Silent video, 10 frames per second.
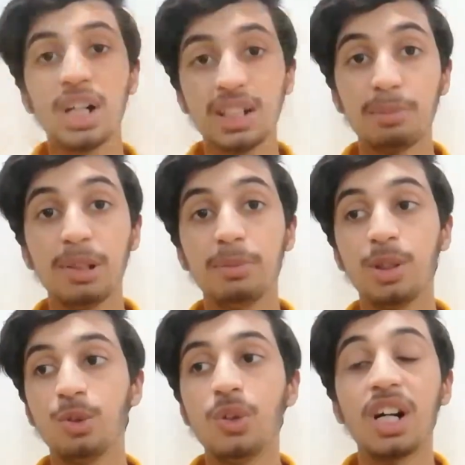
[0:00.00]
other people
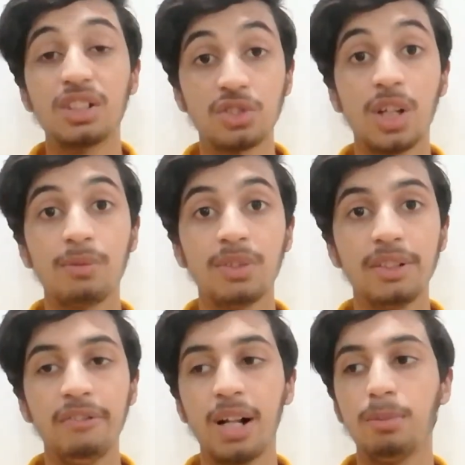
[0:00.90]
who are a software
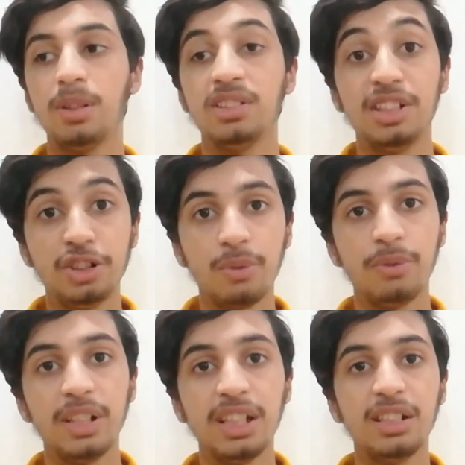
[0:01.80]
developer in your
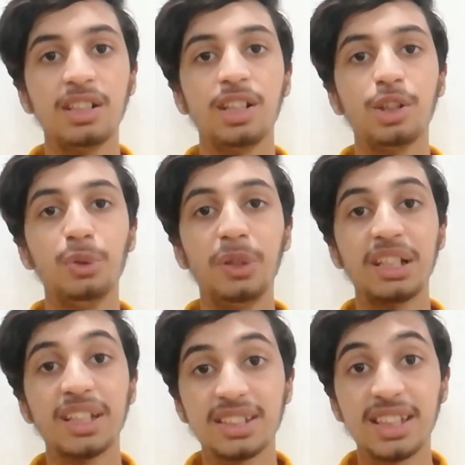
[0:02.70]
field doing
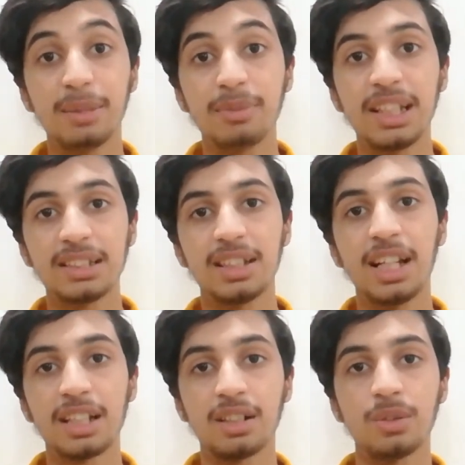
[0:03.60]
the same things
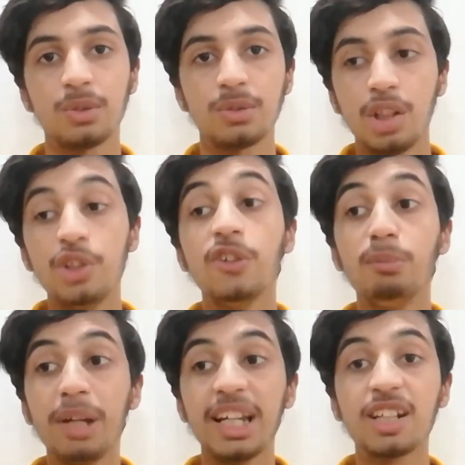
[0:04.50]
like you. You'll
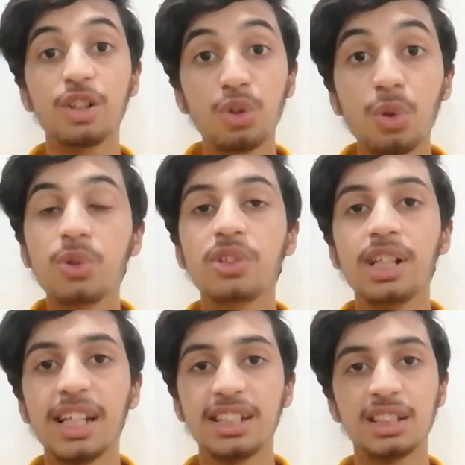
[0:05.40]
make good
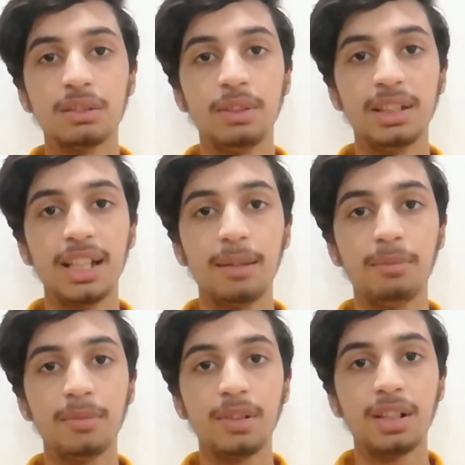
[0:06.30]
relations with them.
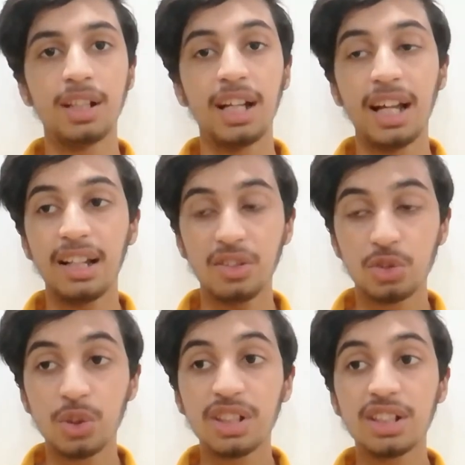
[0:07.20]

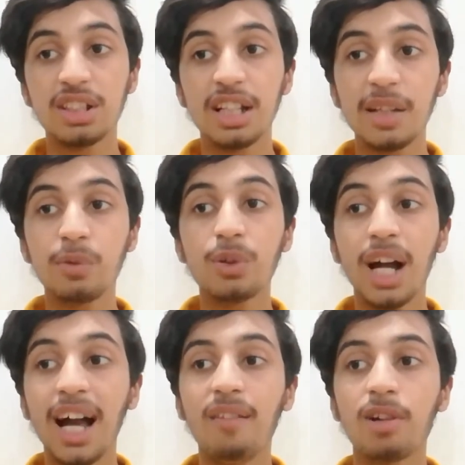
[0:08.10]
So if you
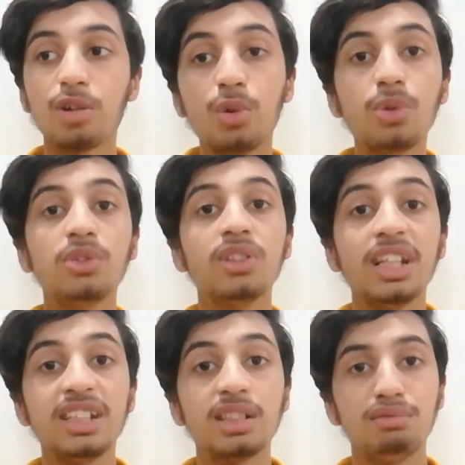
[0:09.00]
have a good
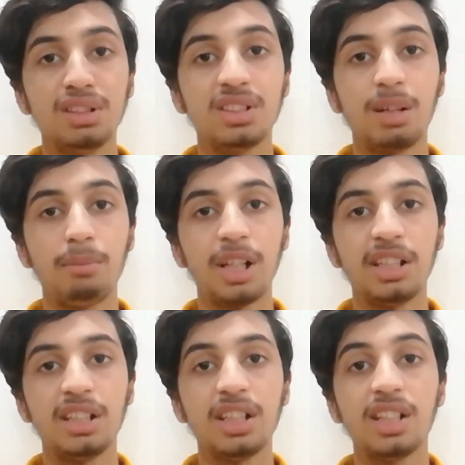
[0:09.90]
relation with somebody,